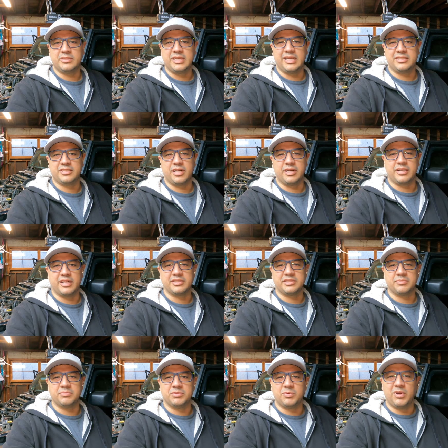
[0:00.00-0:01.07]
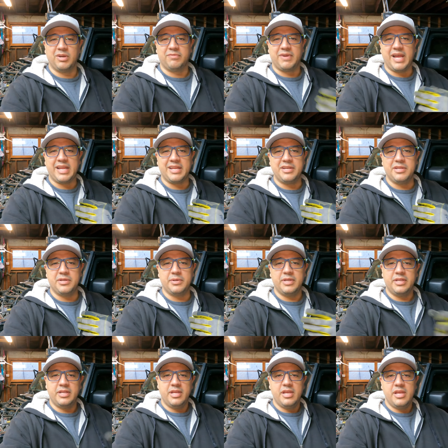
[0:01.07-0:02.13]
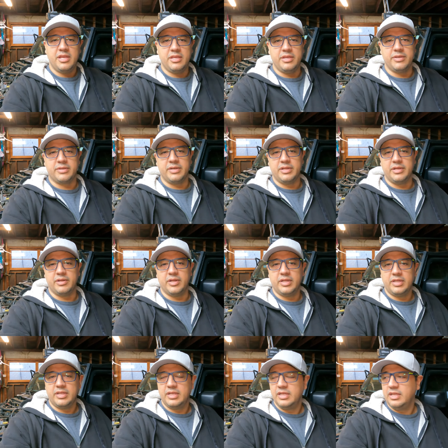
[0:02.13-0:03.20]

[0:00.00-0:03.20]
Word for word: Sand Shark Customs, where if I can do it, you can do it.